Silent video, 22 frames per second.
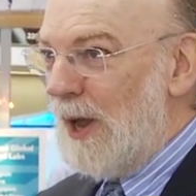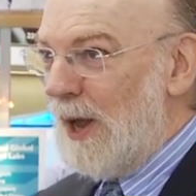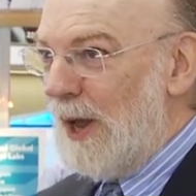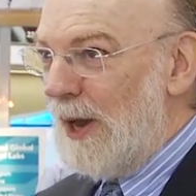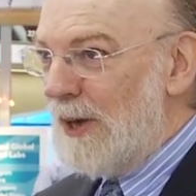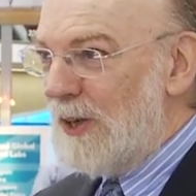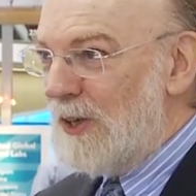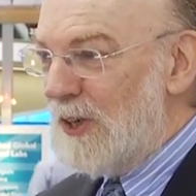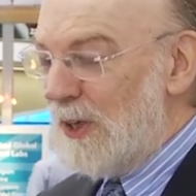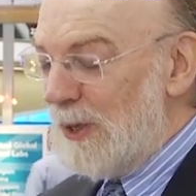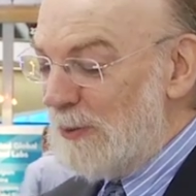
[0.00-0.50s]

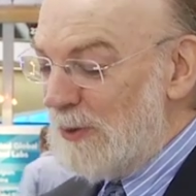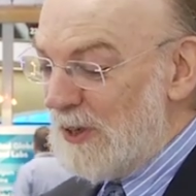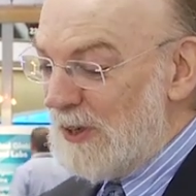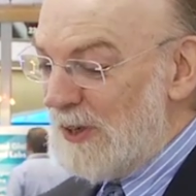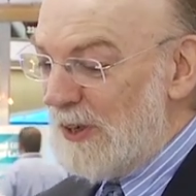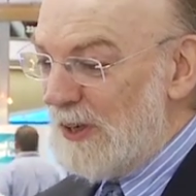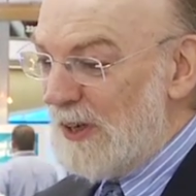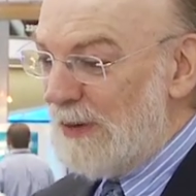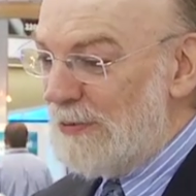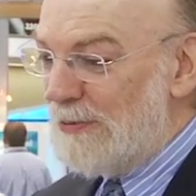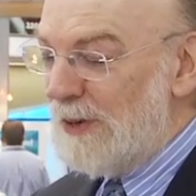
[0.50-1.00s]
And in terms of
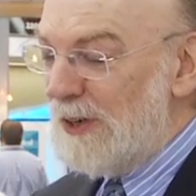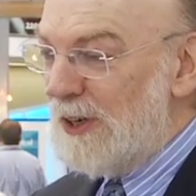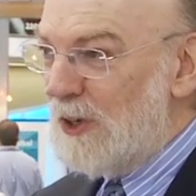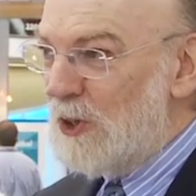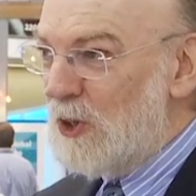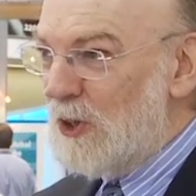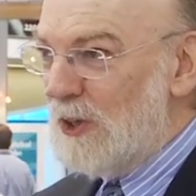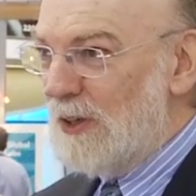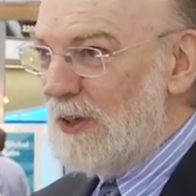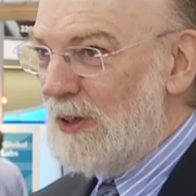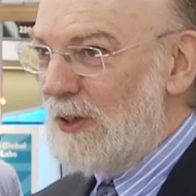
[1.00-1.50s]
the
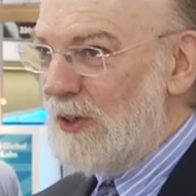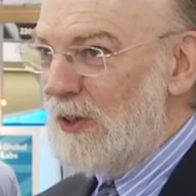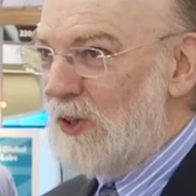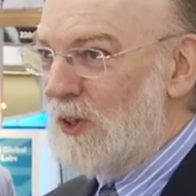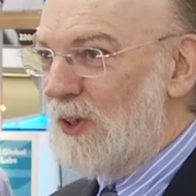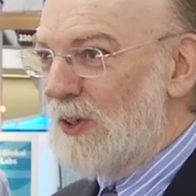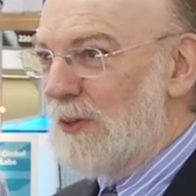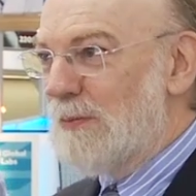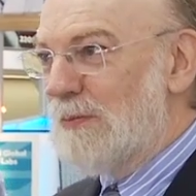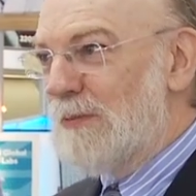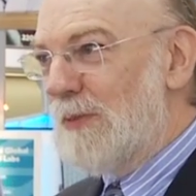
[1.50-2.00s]

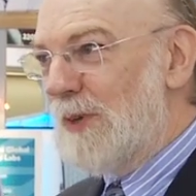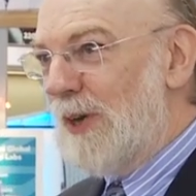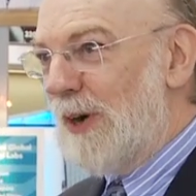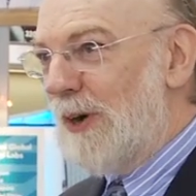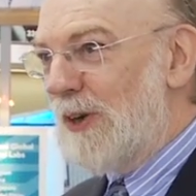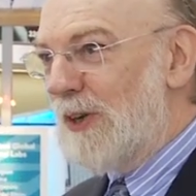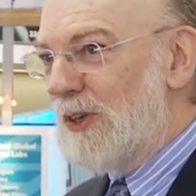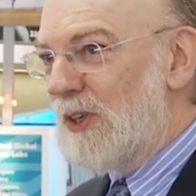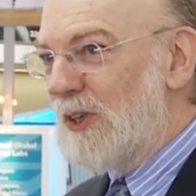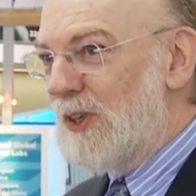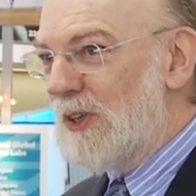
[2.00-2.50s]
definitions, there
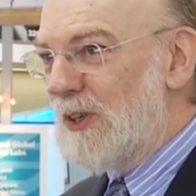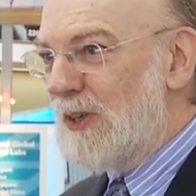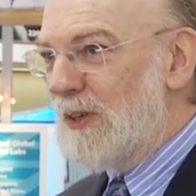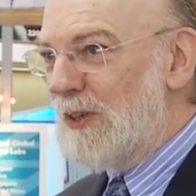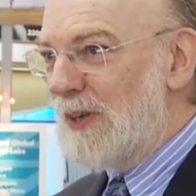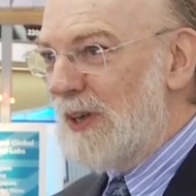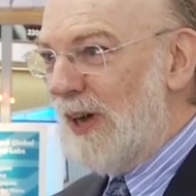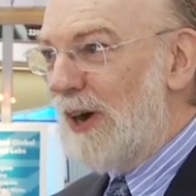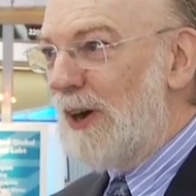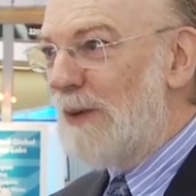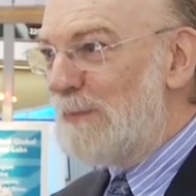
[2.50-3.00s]

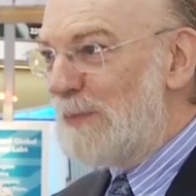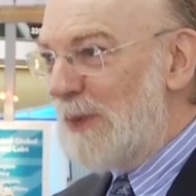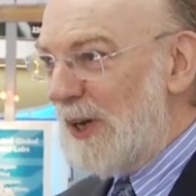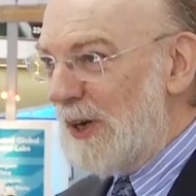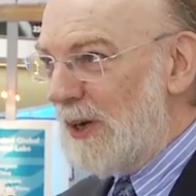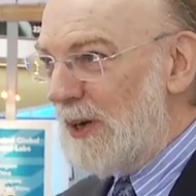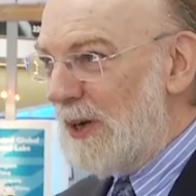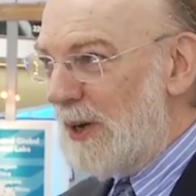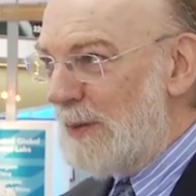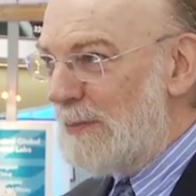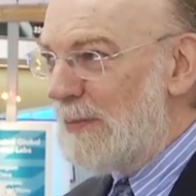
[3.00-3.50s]
have
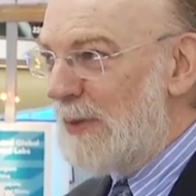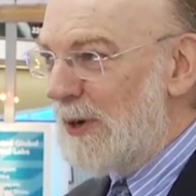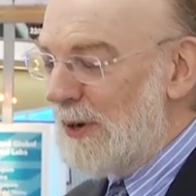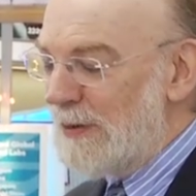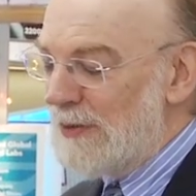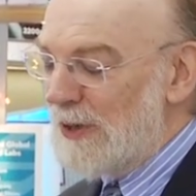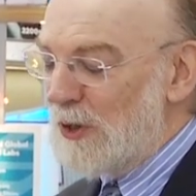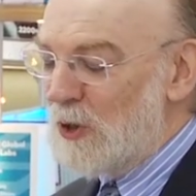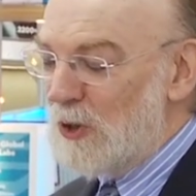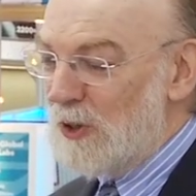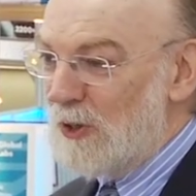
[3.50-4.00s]
been a number
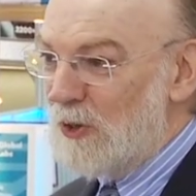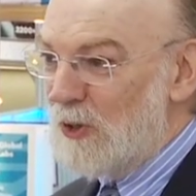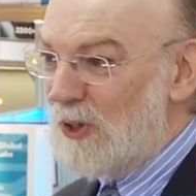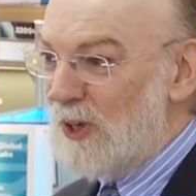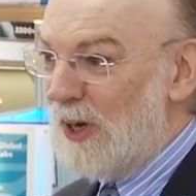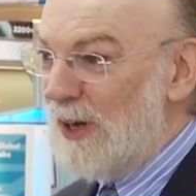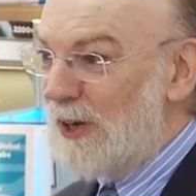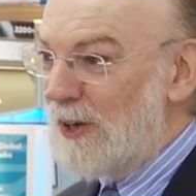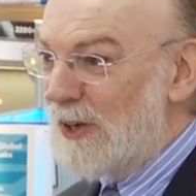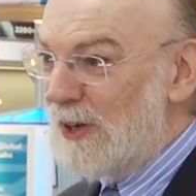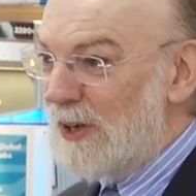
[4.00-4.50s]
of issues
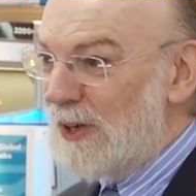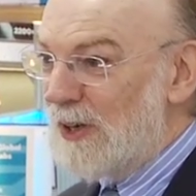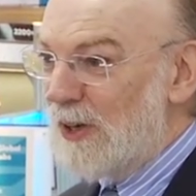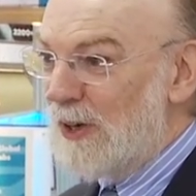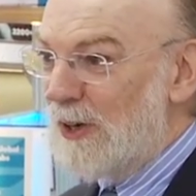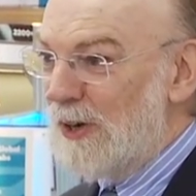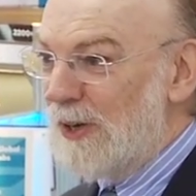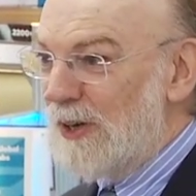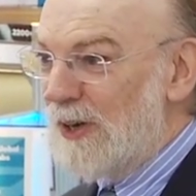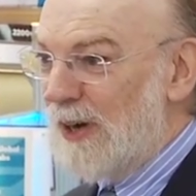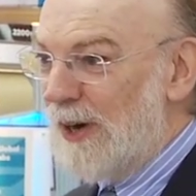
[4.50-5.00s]
under the
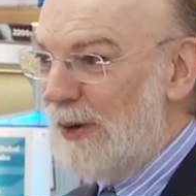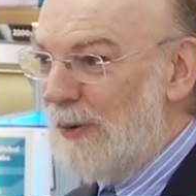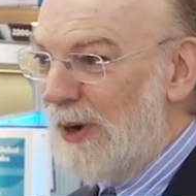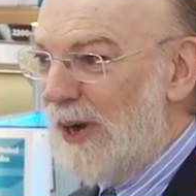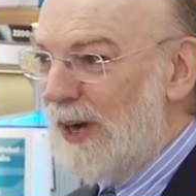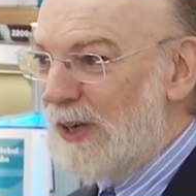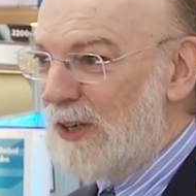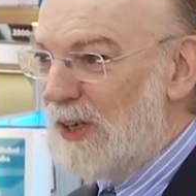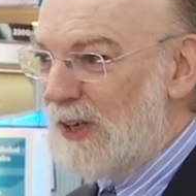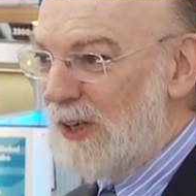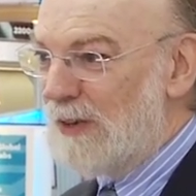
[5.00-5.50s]
current
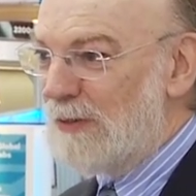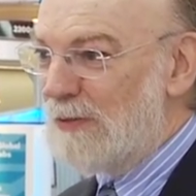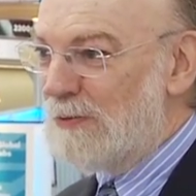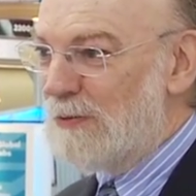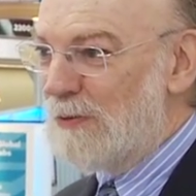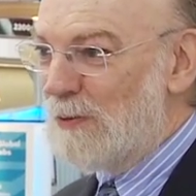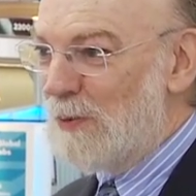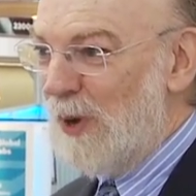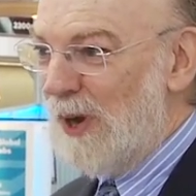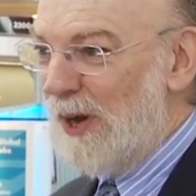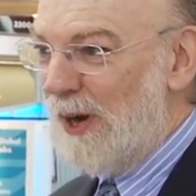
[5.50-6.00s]

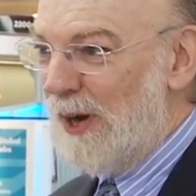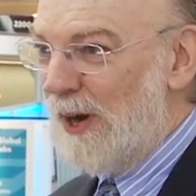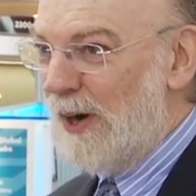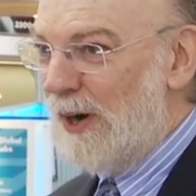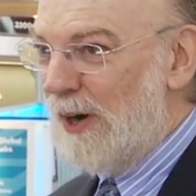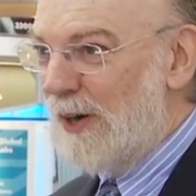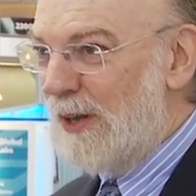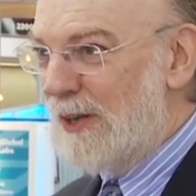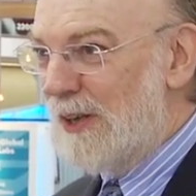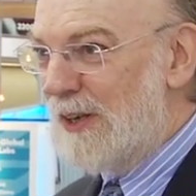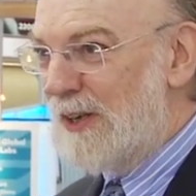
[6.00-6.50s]
directive
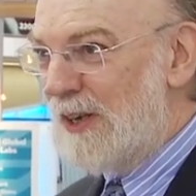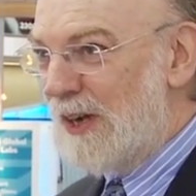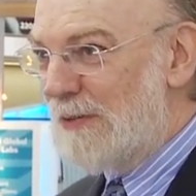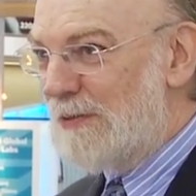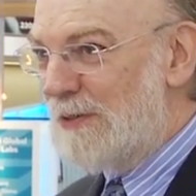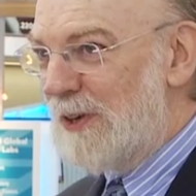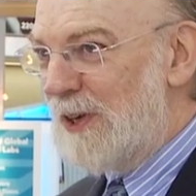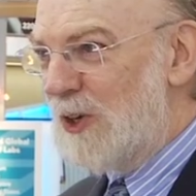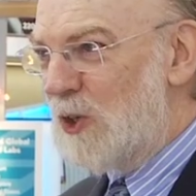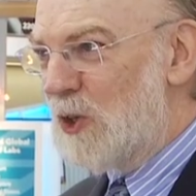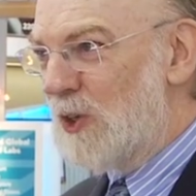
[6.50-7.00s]
where the
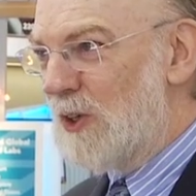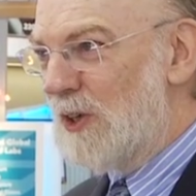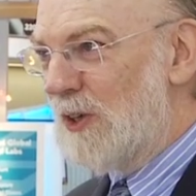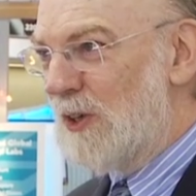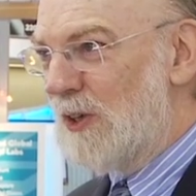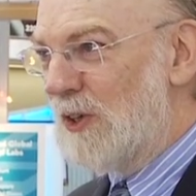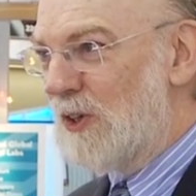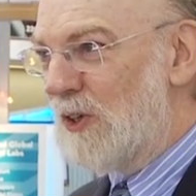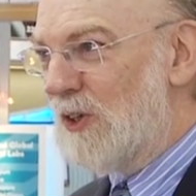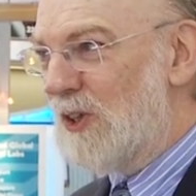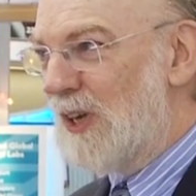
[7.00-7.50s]

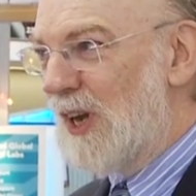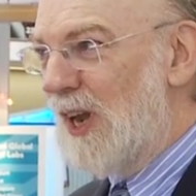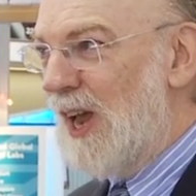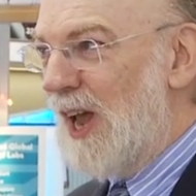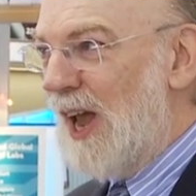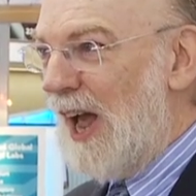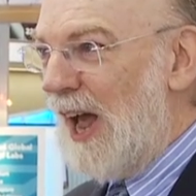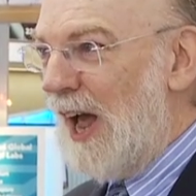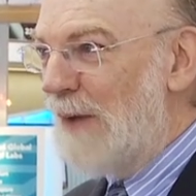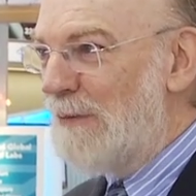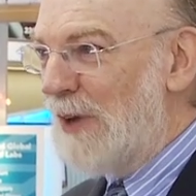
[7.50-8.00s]
definitions
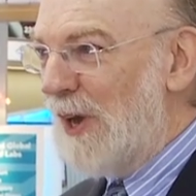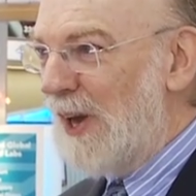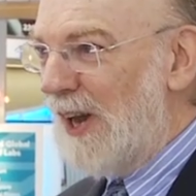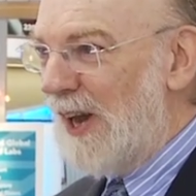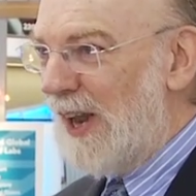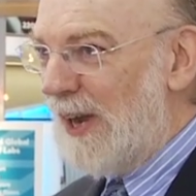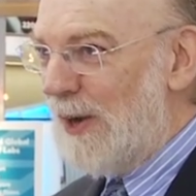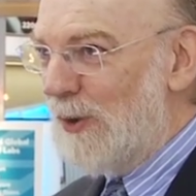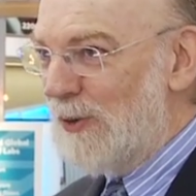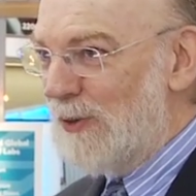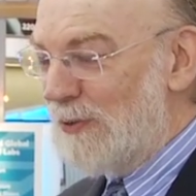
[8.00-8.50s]
have
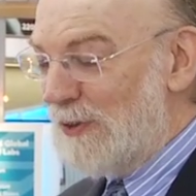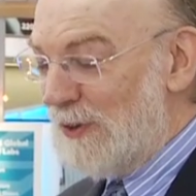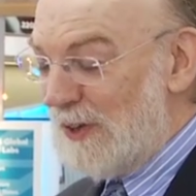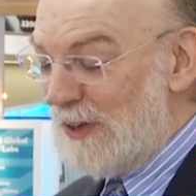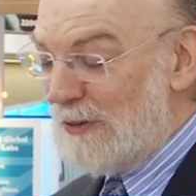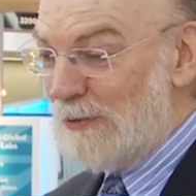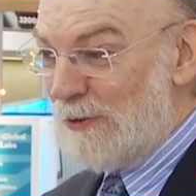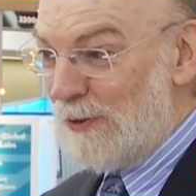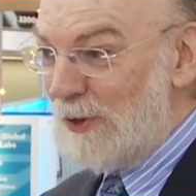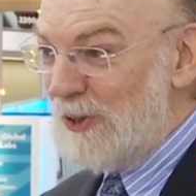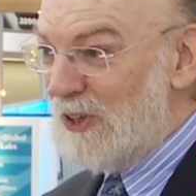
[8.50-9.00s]
allowed for
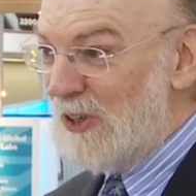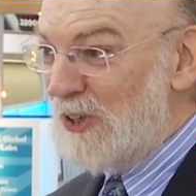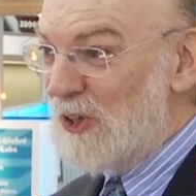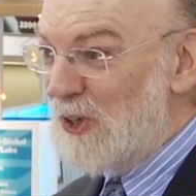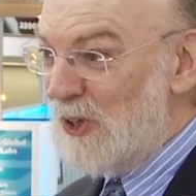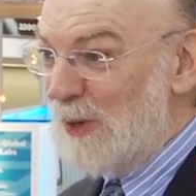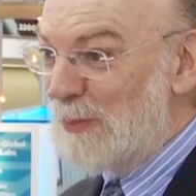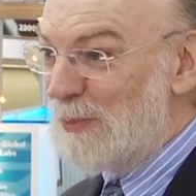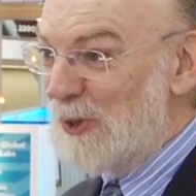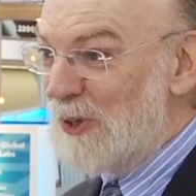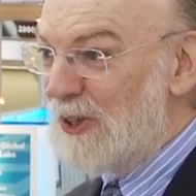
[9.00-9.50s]
different
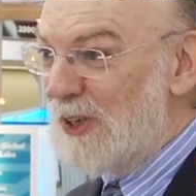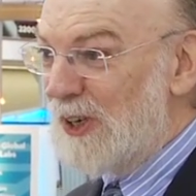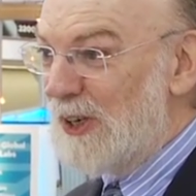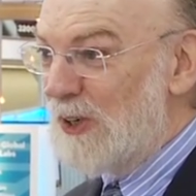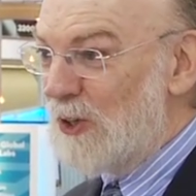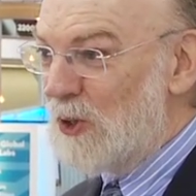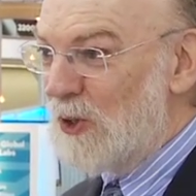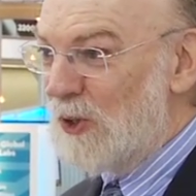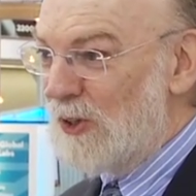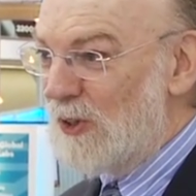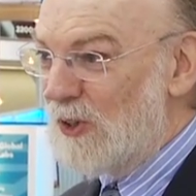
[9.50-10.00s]

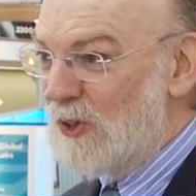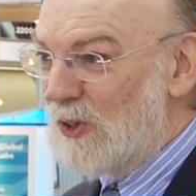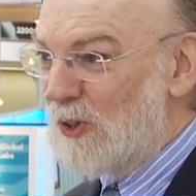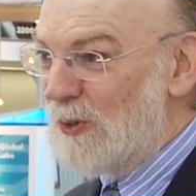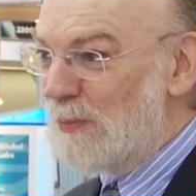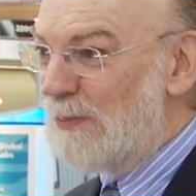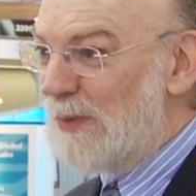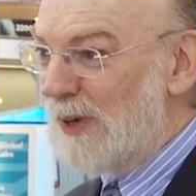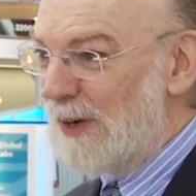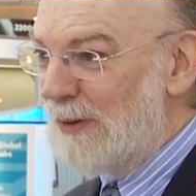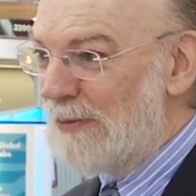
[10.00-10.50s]

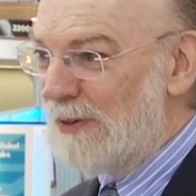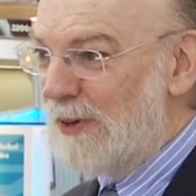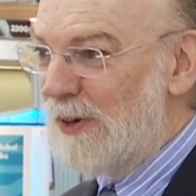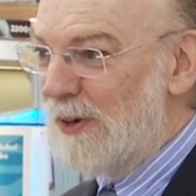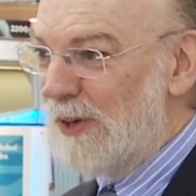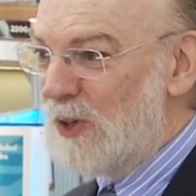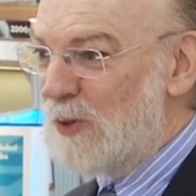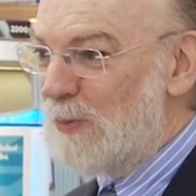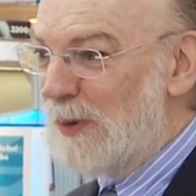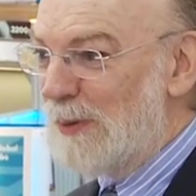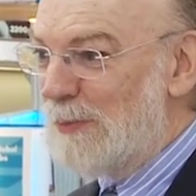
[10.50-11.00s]
interpretations by
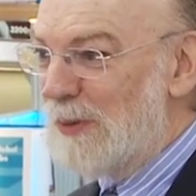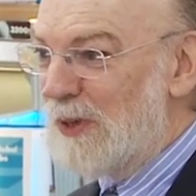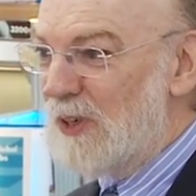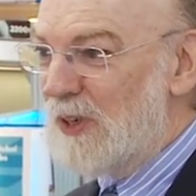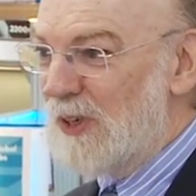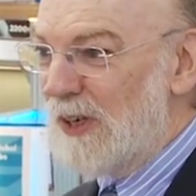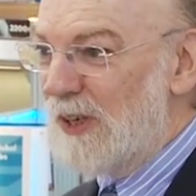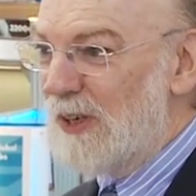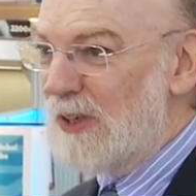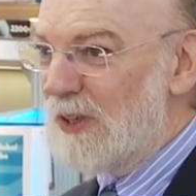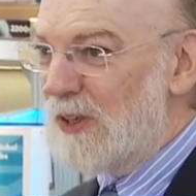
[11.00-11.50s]
various member
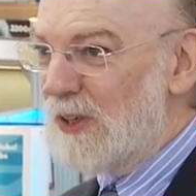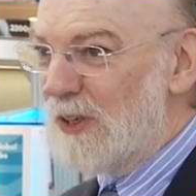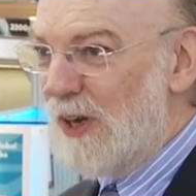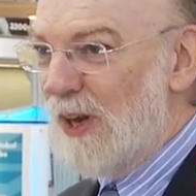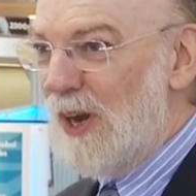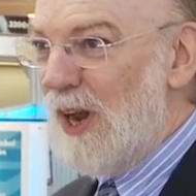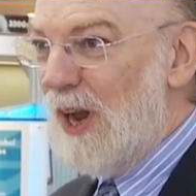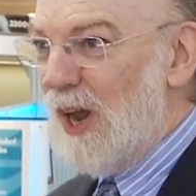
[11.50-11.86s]
states.